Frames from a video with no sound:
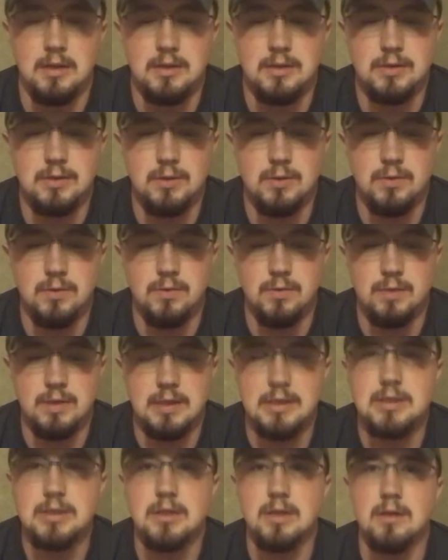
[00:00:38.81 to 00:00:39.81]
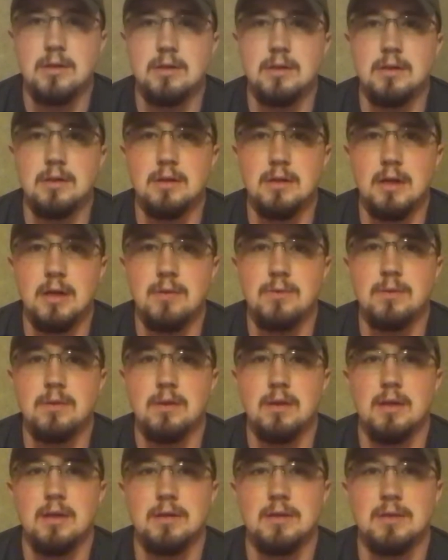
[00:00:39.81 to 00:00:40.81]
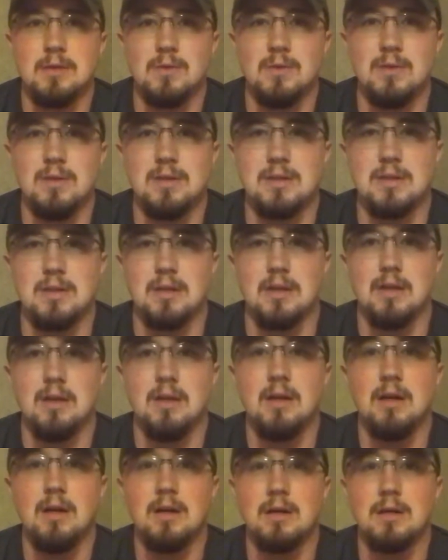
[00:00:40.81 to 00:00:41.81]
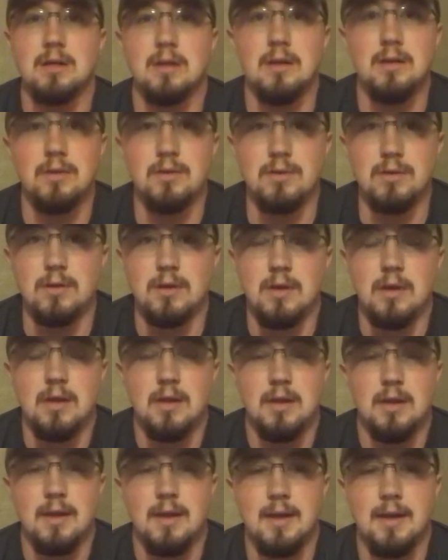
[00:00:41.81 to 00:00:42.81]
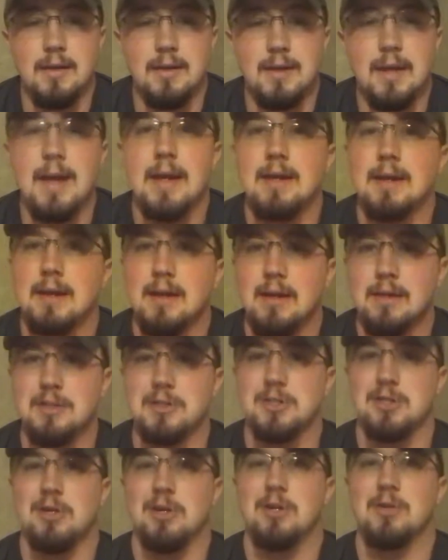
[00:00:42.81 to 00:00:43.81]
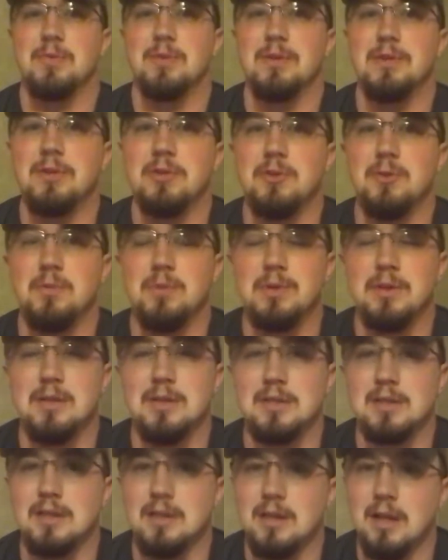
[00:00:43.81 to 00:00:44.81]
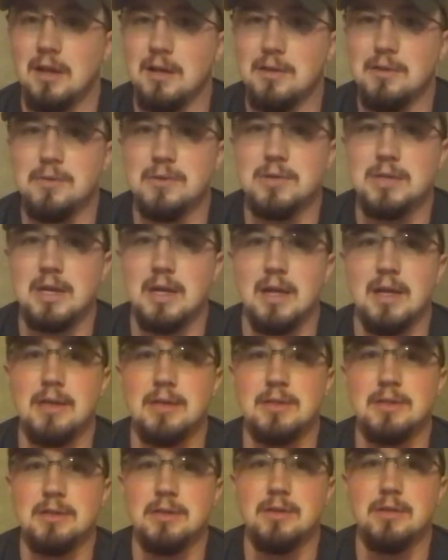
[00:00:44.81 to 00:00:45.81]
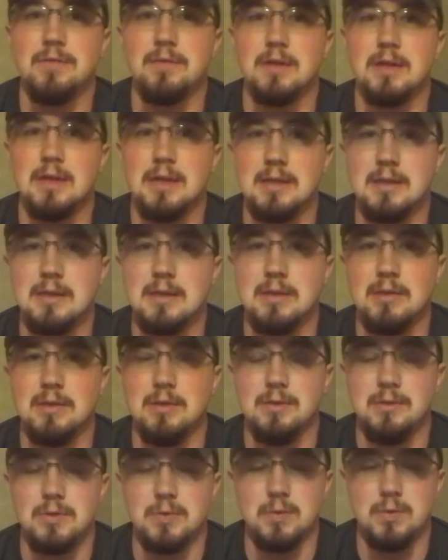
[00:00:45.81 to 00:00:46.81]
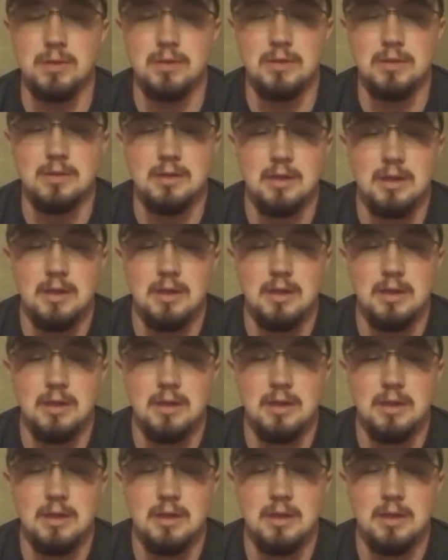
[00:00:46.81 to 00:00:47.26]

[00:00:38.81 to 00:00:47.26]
So when I saw it, I realized it wasn't a Glock either. And that kind of shocked me too, because a lot of those guys, if they get to use one,